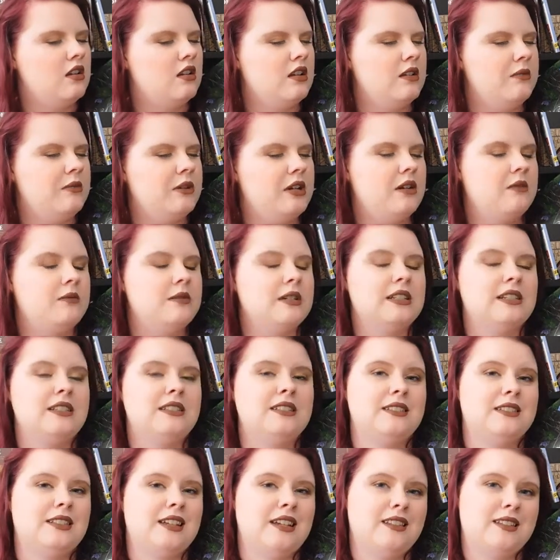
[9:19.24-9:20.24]
But I really
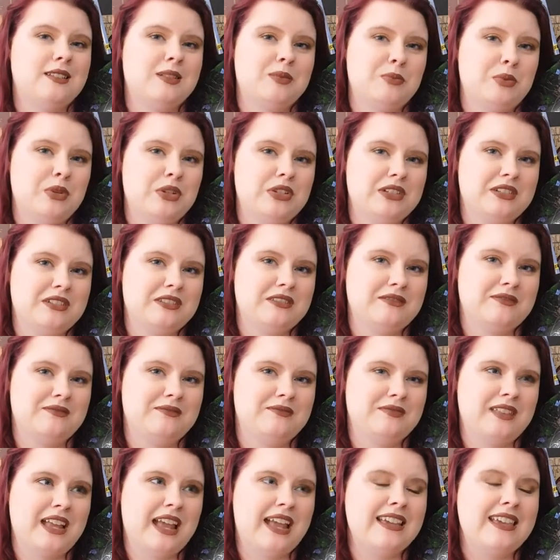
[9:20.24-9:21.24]
didn't like this book.
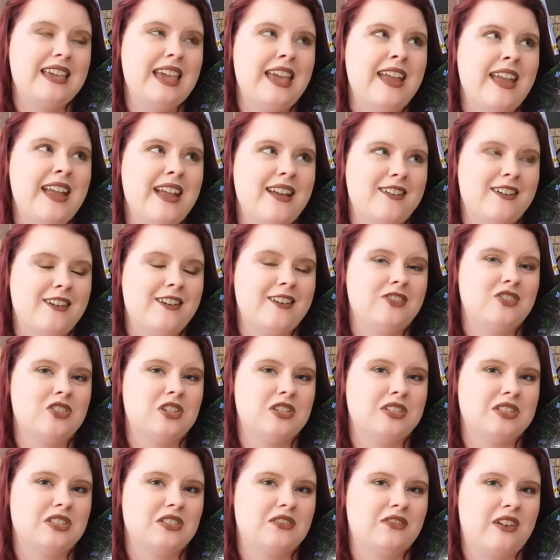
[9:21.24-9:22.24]
I cannot
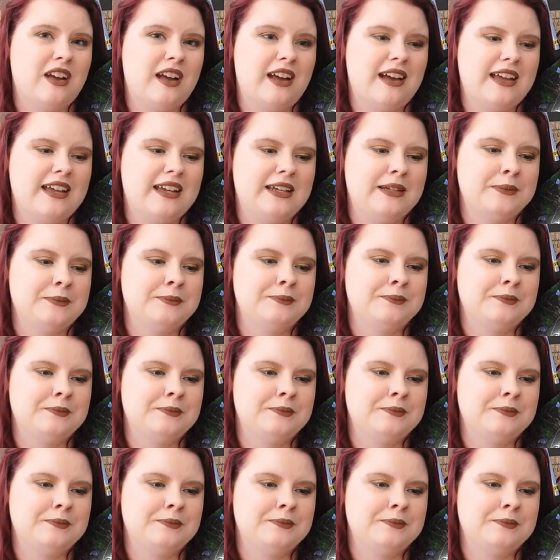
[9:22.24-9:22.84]
justify